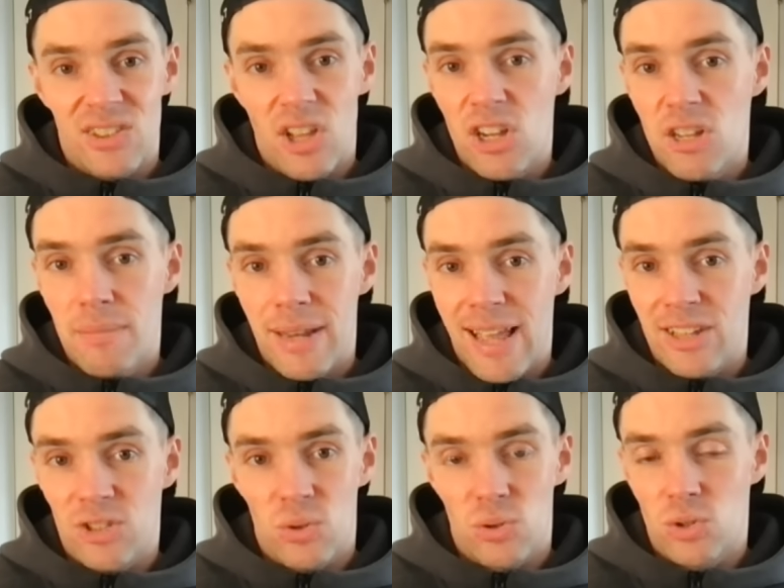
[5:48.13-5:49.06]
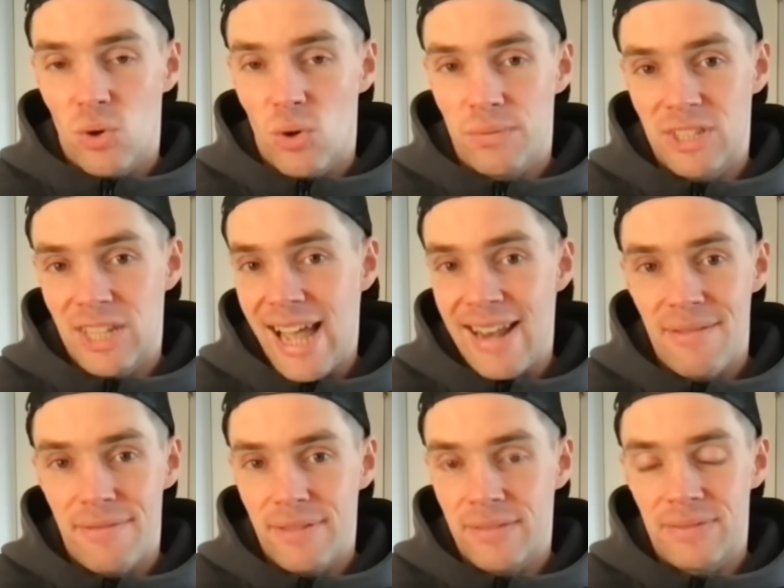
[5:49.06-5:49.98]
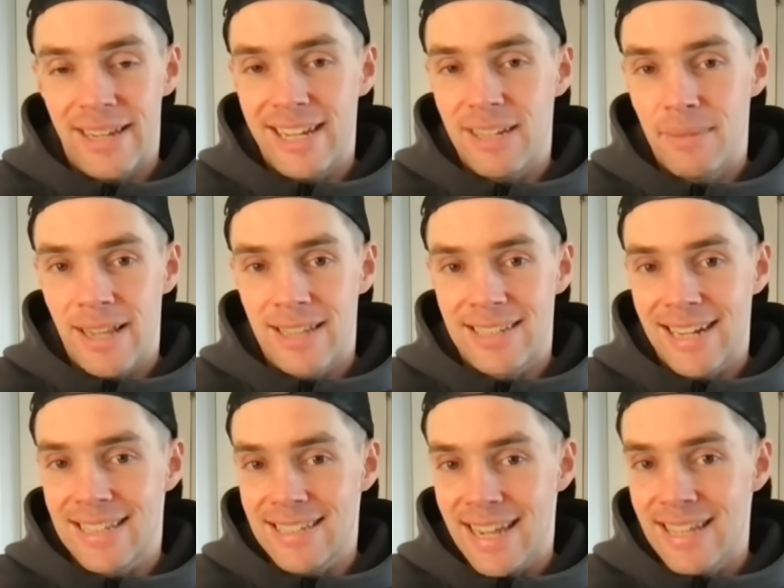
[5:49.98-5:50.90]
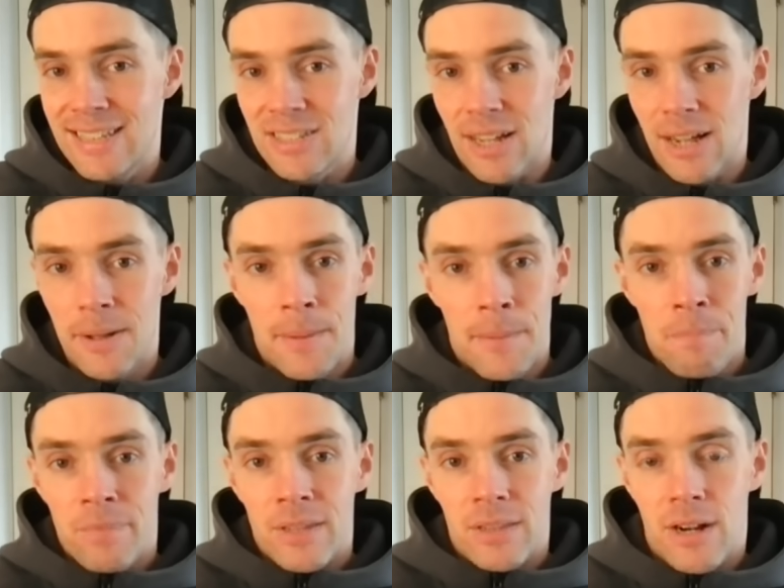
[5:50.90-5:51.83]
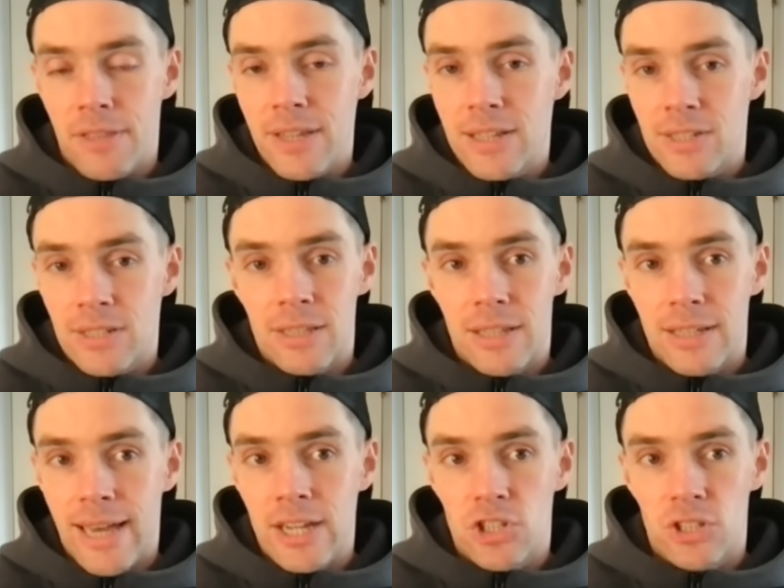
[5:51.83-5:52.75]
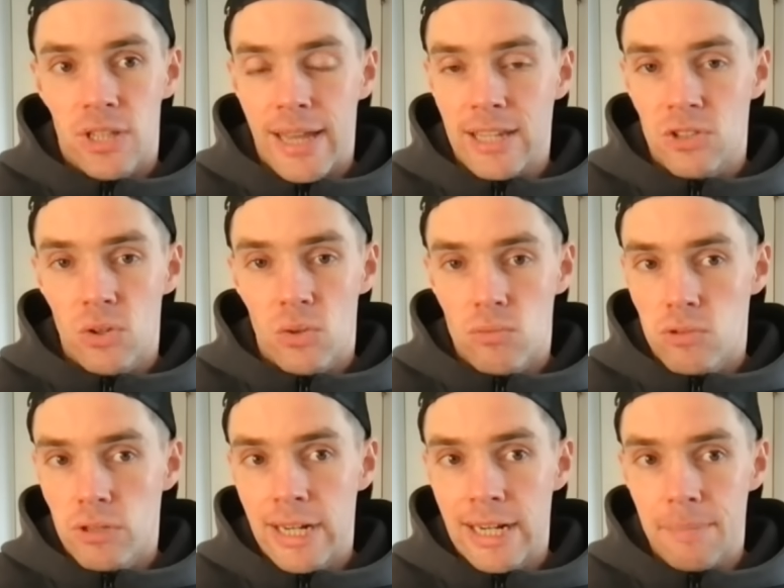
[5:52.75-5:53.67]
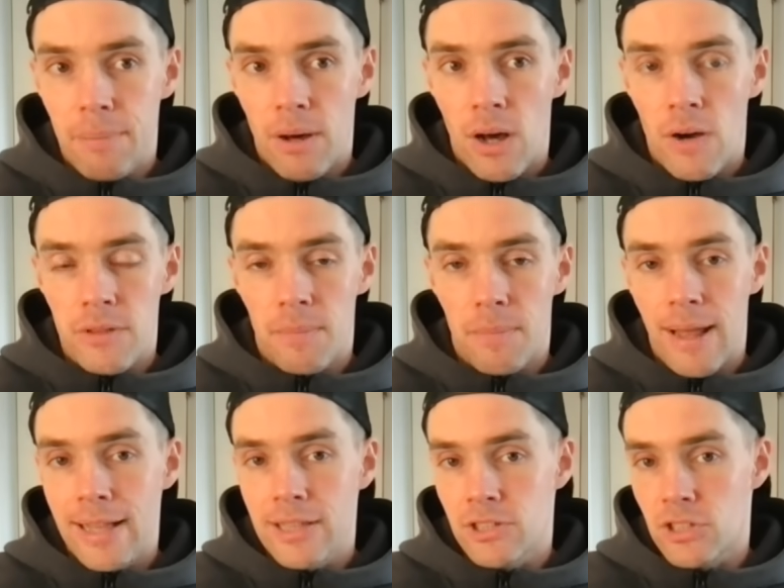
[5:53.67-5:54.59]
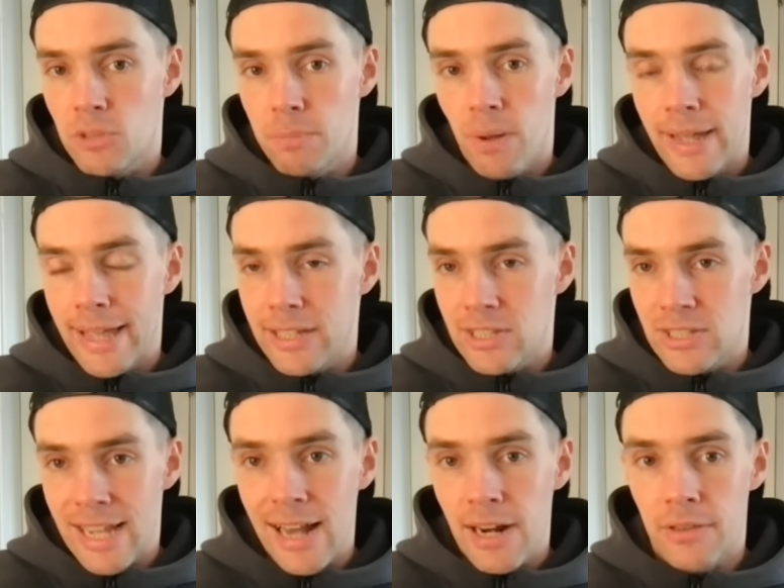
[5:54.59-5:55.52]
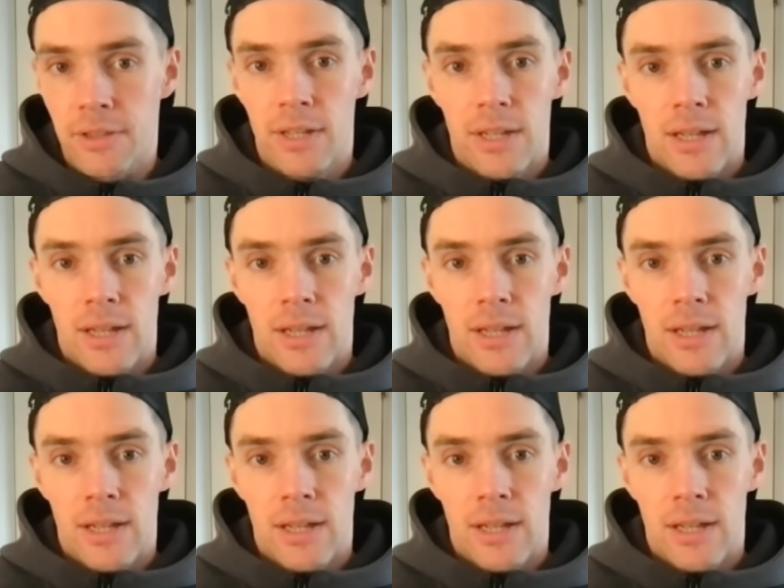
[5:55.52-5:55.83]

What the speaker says: no minutes or sort of 10, 15 minutes against Inter, then I think it's an indication that he's not really part of the plans despite his talent.